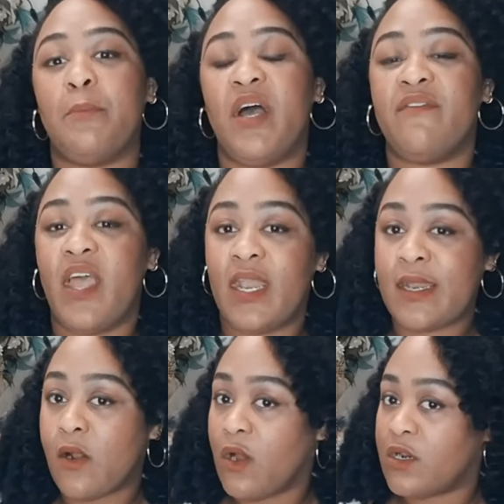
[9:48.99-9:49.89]
I've had it
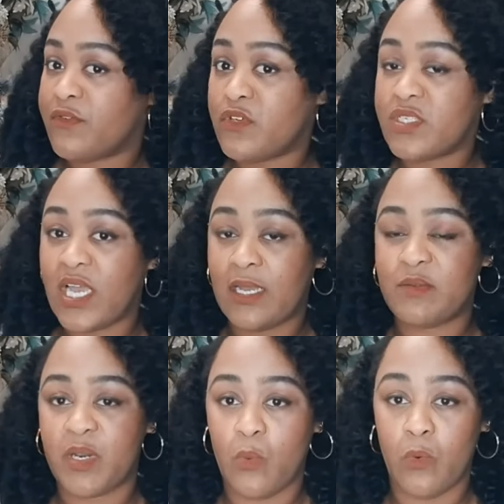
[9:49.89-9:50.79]
on a few times,
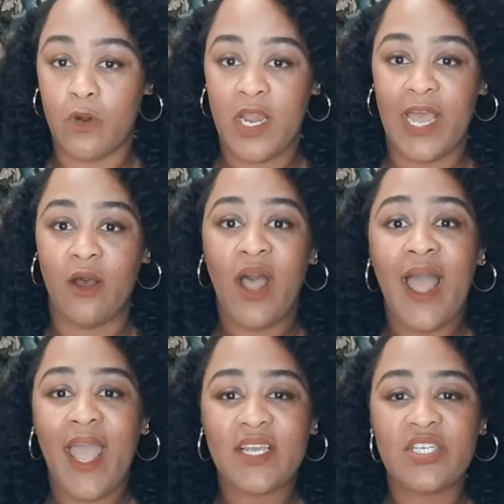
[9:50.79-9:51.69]
but I wore it out. I
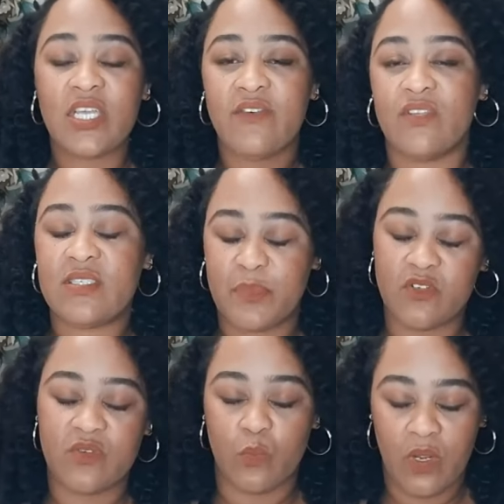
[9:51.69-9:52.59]
actually even spilled
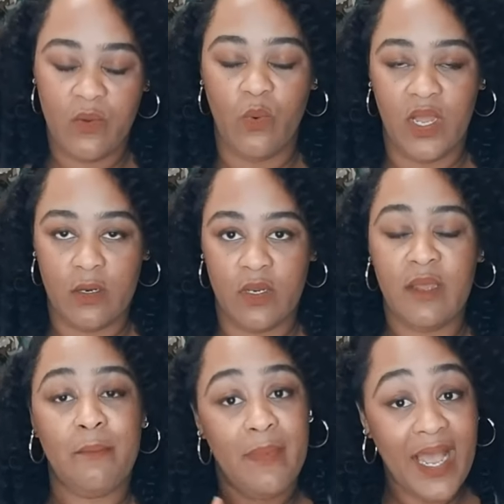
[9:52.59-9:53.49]
some red wine on it.
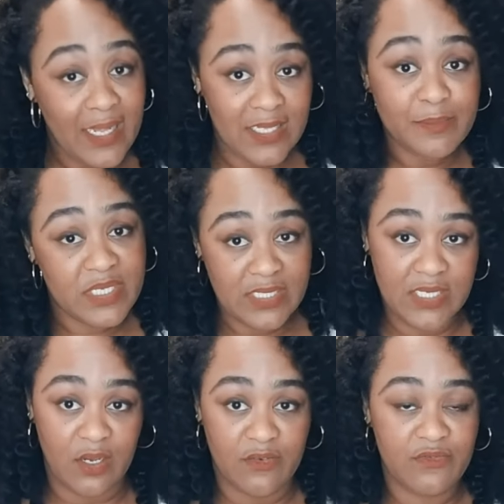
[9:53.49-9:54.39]
My clumsy
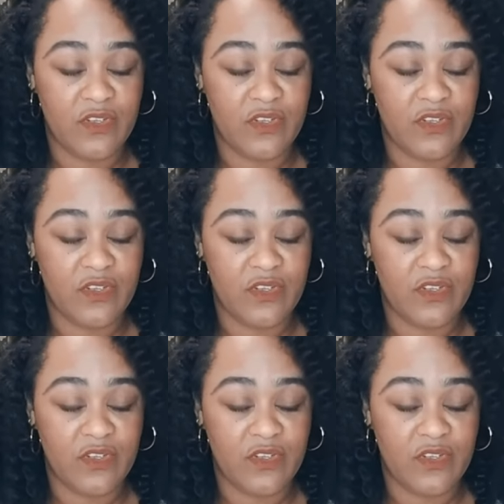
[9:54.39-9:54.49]
self.